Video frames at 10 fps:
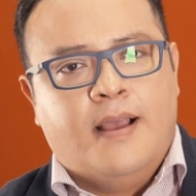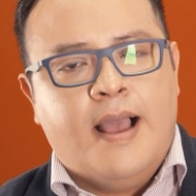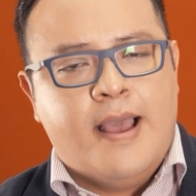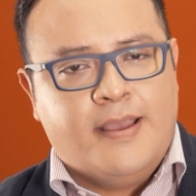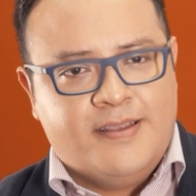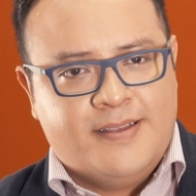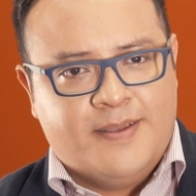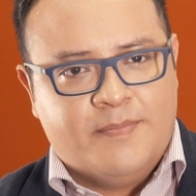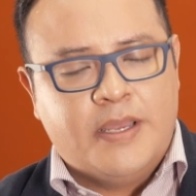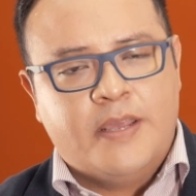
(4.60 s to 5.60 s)
Hi,
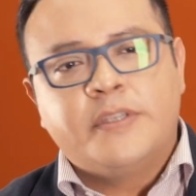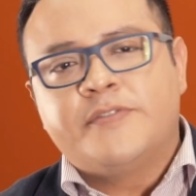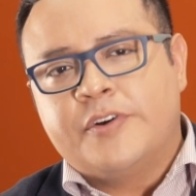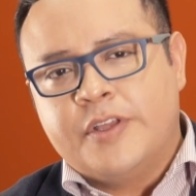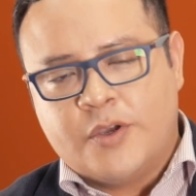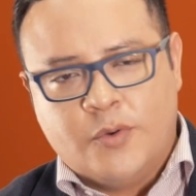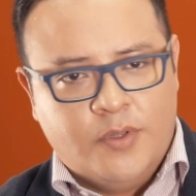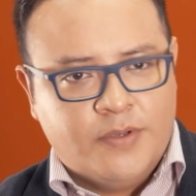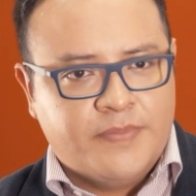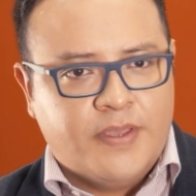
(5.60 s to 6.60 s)
my name is Fernando
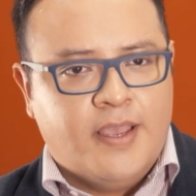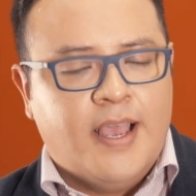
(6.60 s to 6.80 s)
Angulo.